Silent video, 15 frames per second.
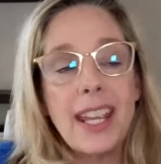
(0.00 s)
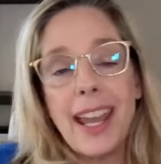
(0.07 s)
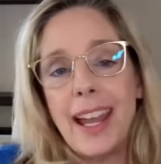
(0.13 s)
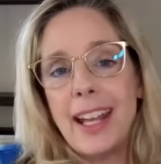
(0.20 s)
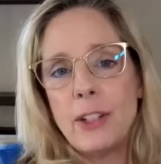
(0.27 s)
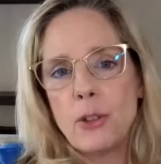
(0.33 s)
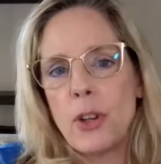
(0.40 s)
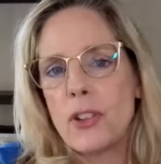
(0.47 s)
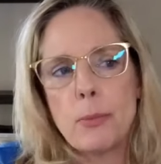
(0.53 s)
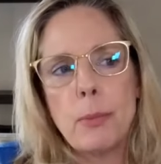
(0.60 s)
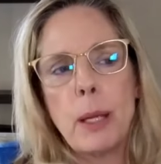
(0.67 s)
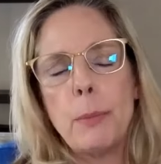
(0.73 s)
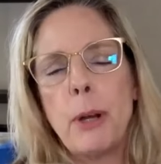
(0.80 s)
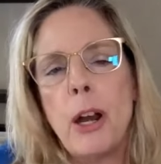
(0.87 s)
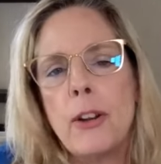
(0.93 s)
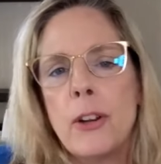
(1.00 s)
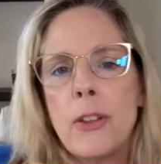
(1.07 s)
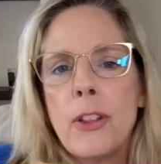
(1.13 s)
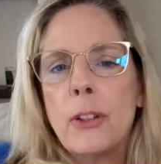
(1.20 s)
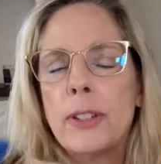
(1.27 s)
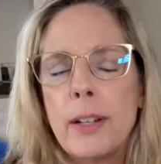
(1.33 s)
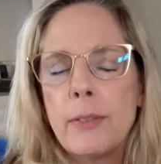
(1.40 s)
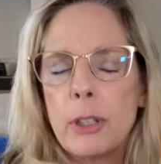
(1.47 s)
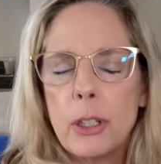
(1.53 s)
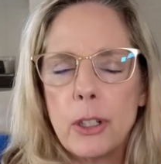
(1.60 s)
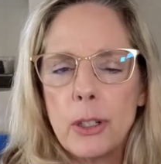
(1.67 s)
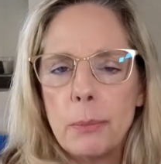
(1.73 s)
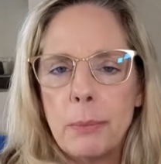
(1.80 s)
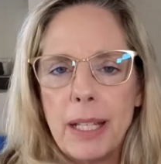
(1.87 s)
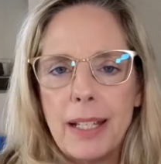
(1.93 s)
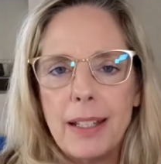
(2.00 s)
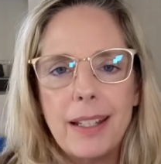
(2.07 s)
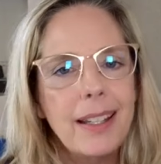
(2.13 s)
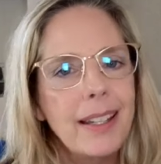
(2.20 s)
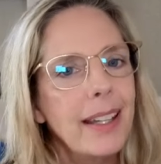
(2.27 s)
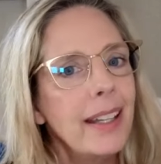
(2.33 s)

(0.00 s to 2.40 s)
yeah, I trust my partner, they'll never hurt me.